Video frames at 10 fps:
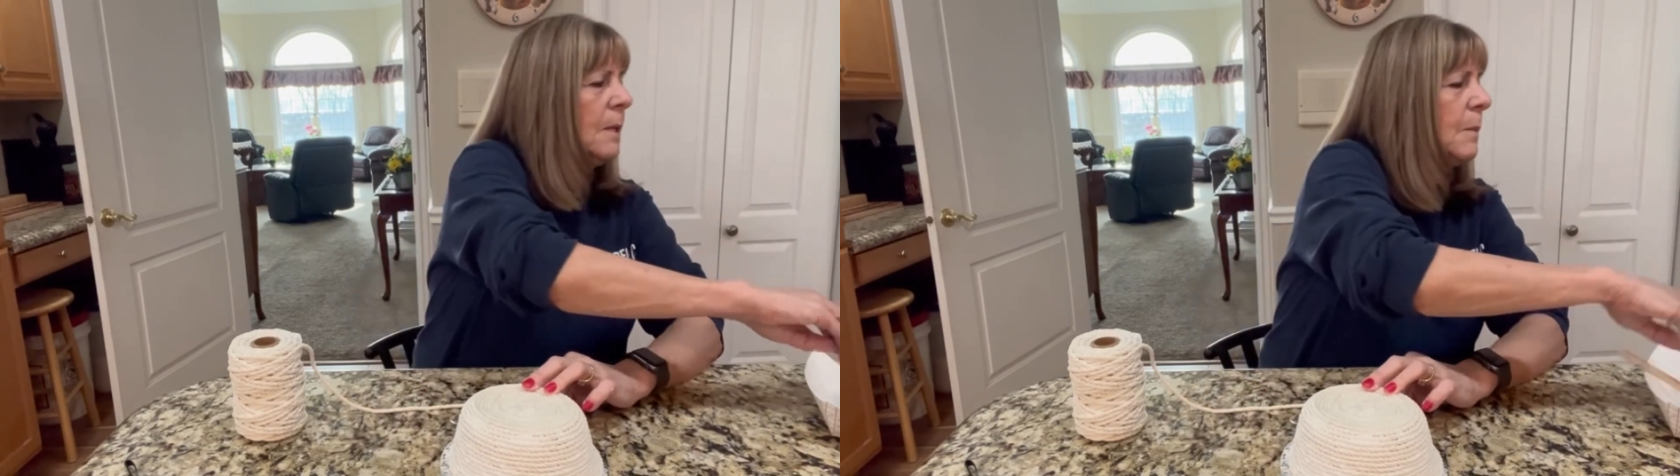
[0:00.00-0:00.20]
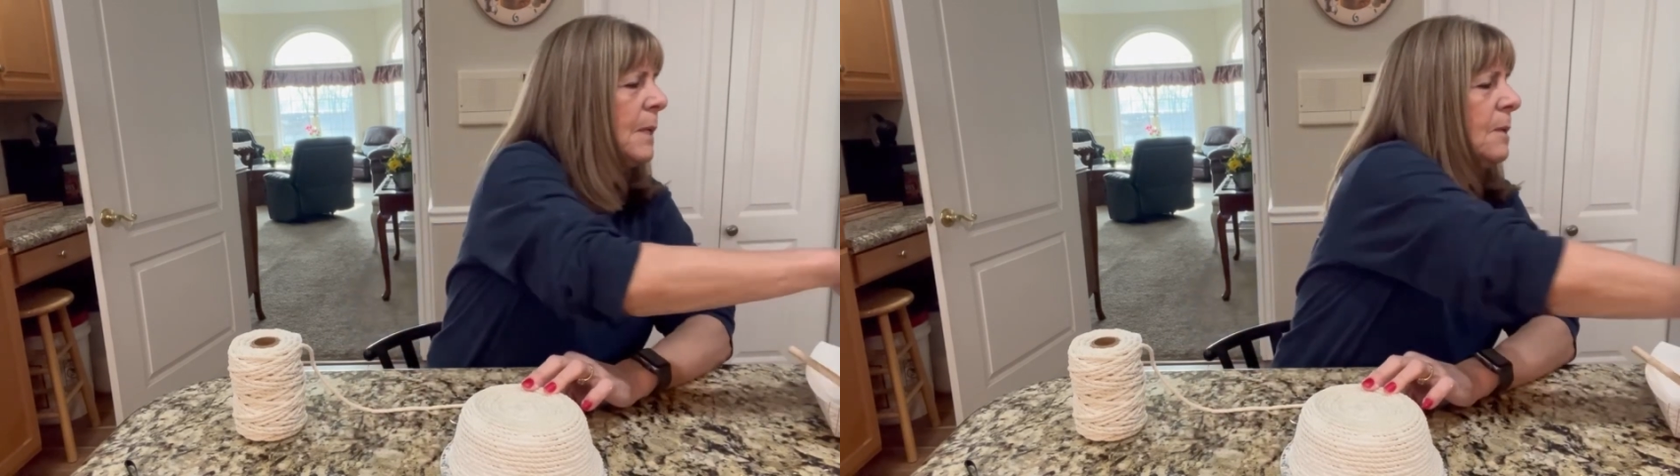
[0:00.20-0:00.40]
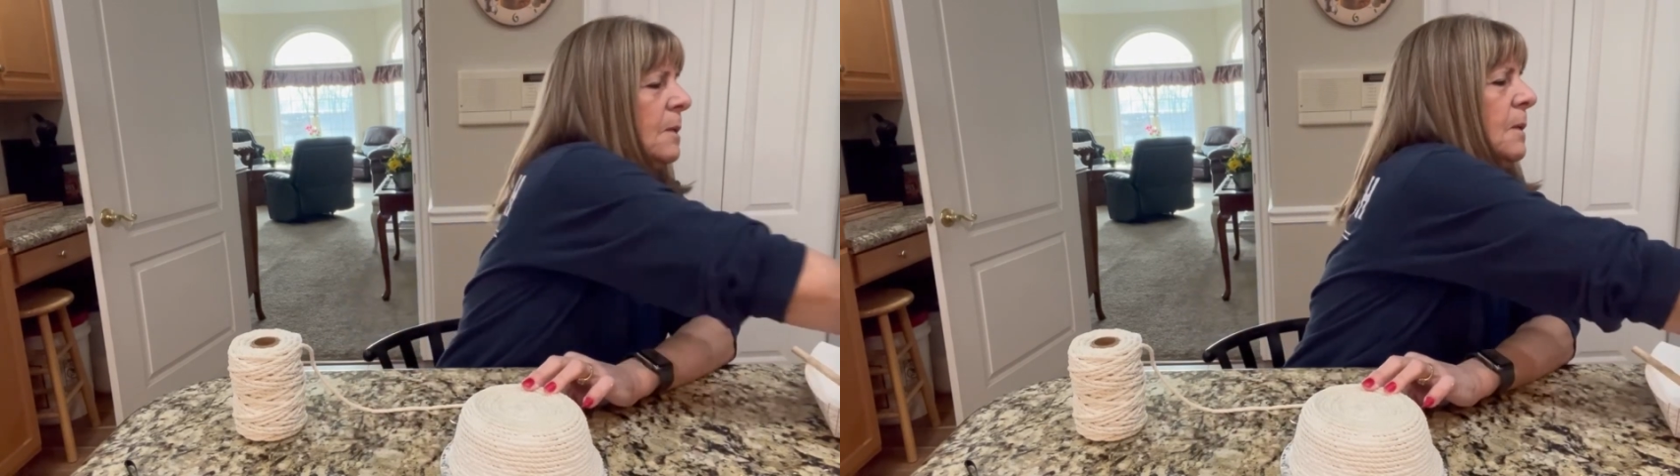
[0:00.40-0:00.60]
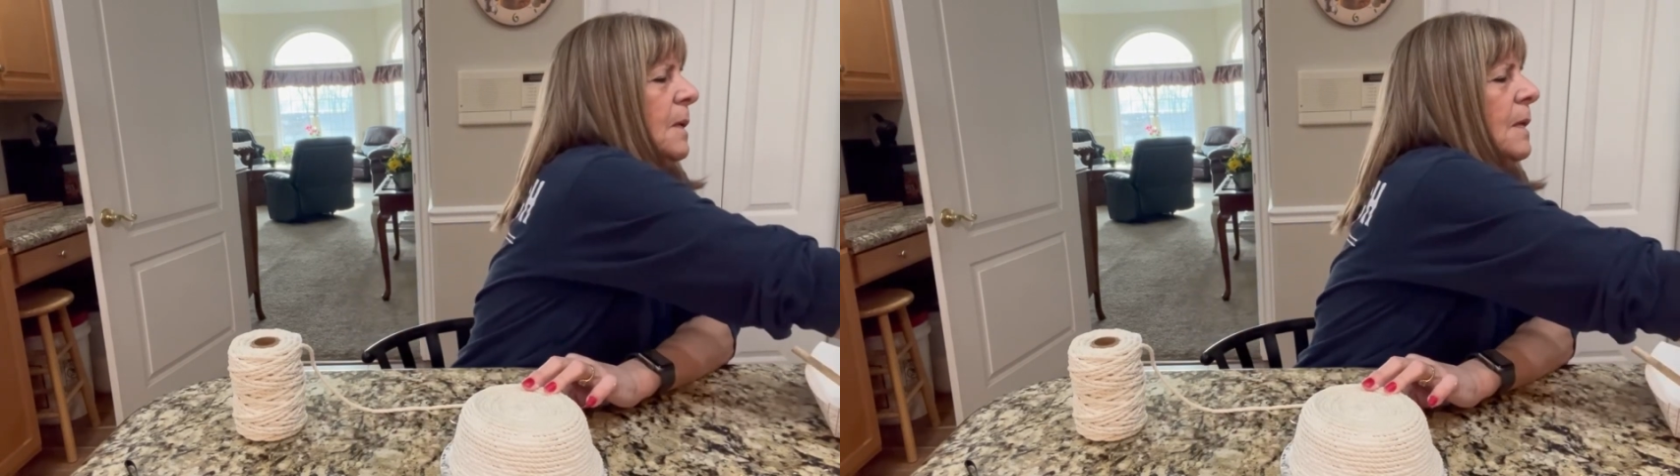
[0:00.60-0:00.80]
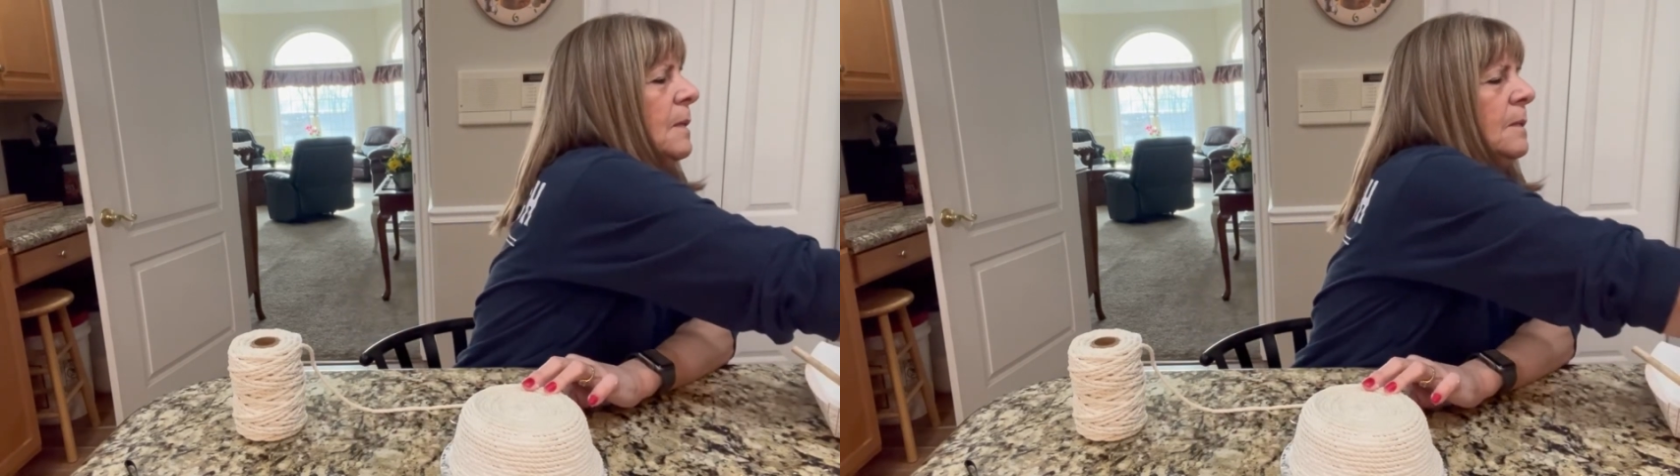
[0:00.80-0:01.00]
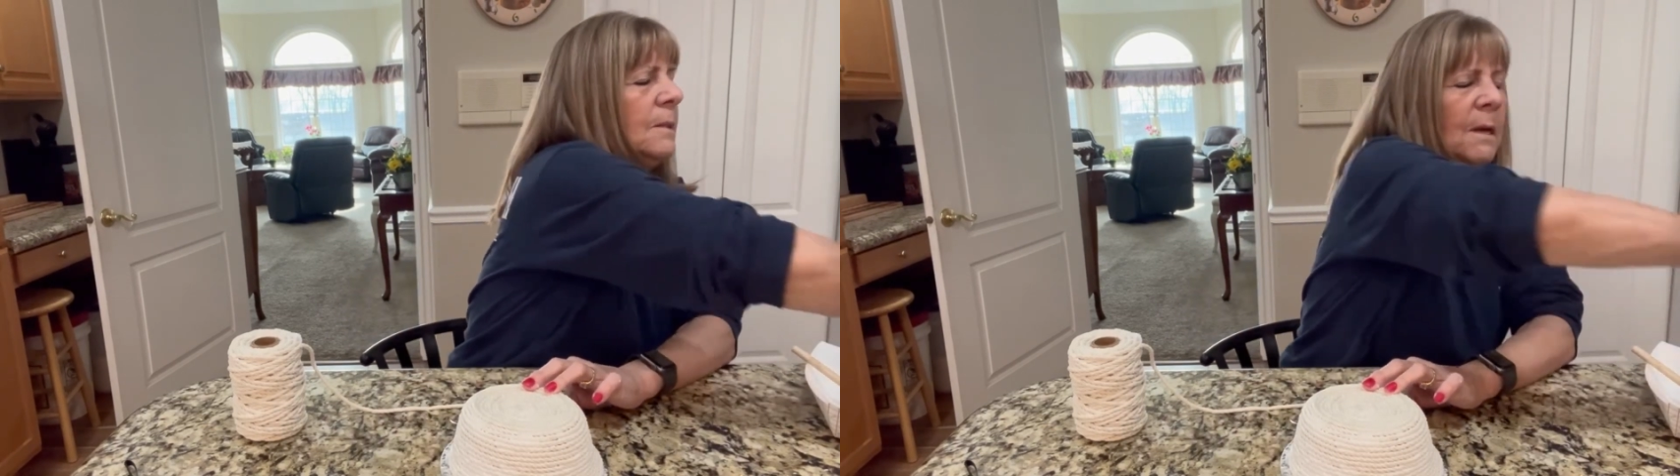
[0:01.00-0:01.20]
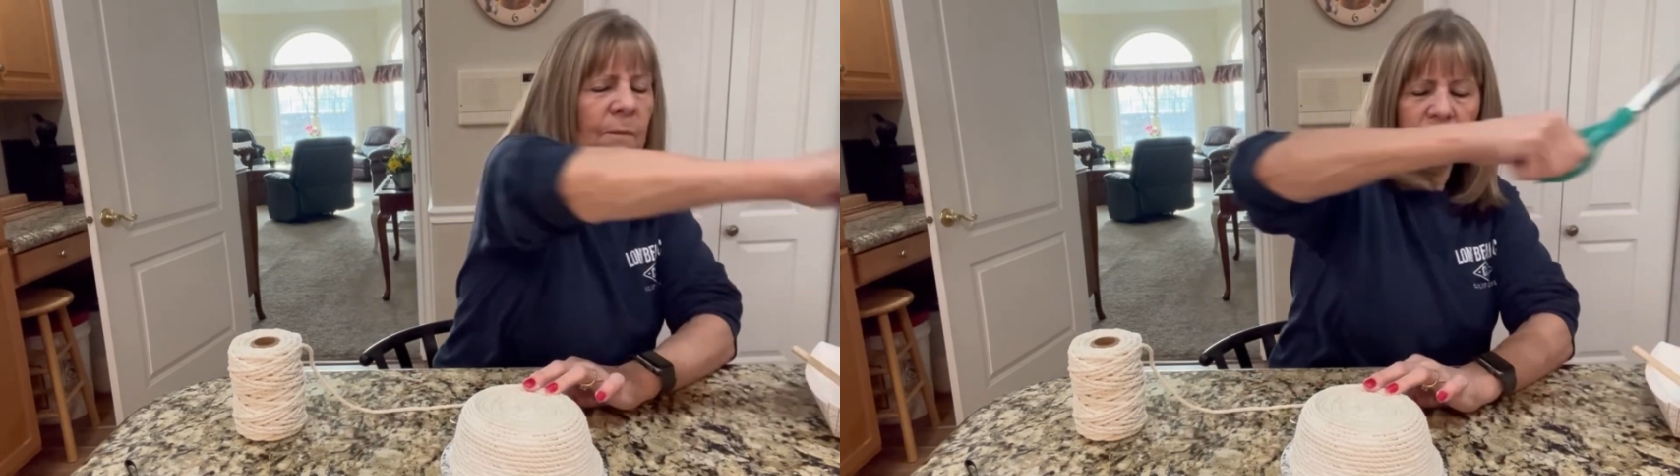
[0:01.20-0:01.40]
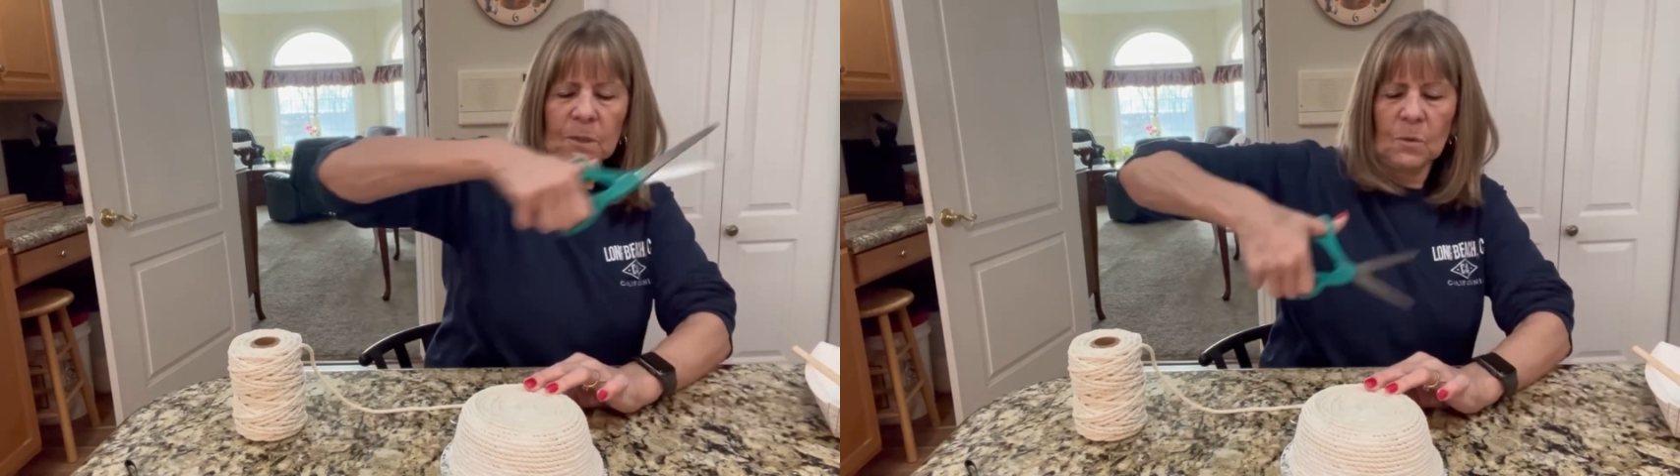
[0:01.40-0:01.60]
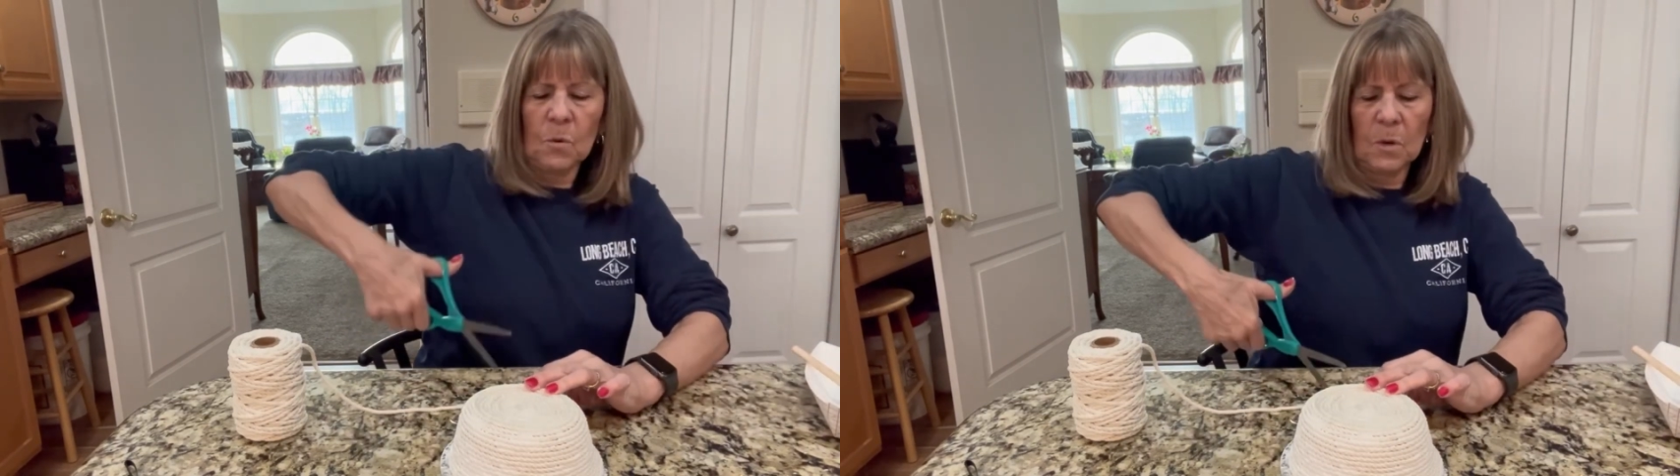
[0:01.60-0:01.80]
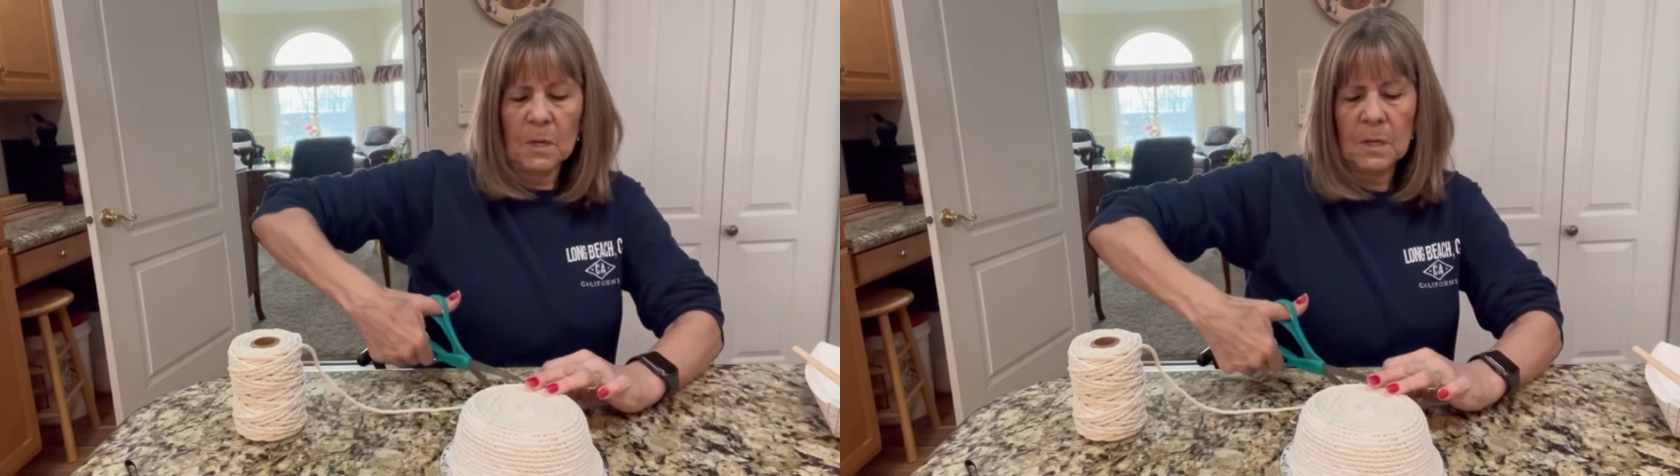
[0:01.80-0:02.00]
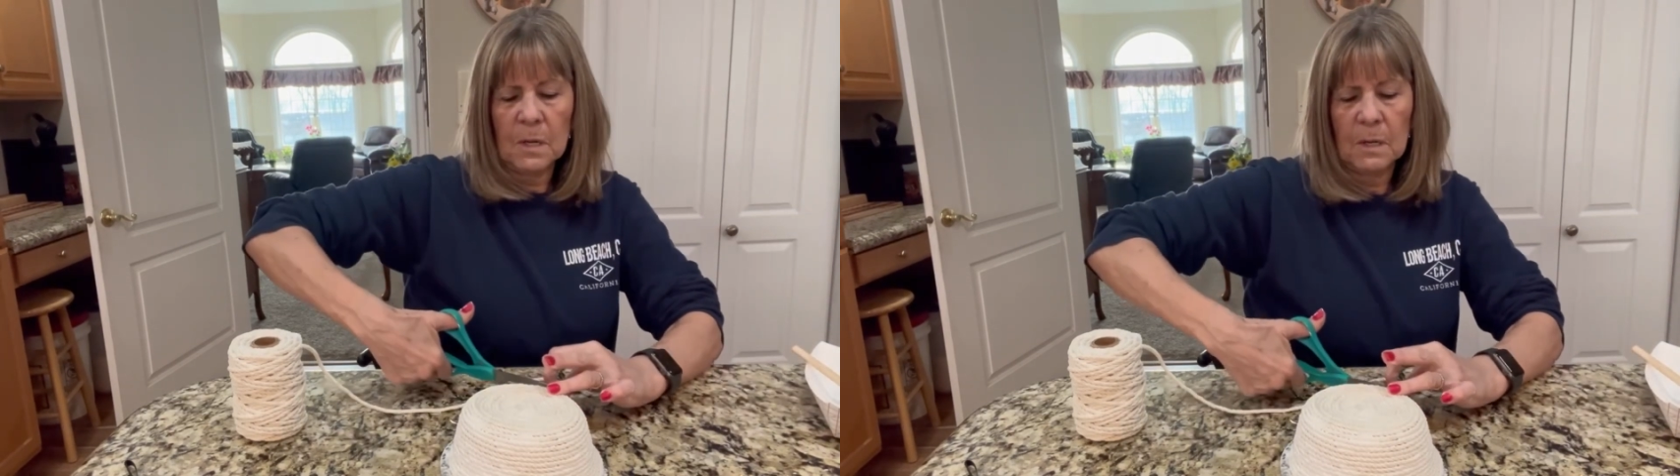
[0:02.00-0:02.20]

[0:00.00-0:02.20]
Let me cut this off, this cord.